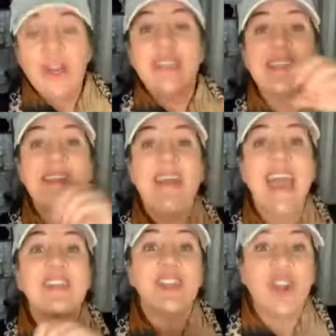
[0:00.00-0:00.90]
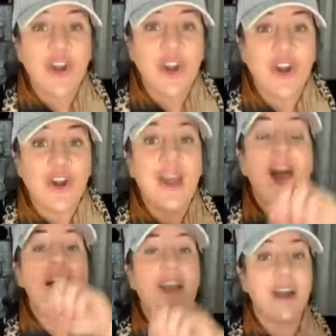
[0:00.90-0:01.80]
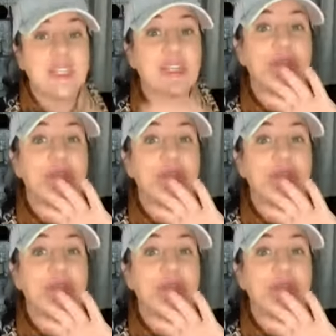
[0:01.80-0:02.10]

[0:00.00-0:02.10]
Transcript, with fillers: to then turn a customer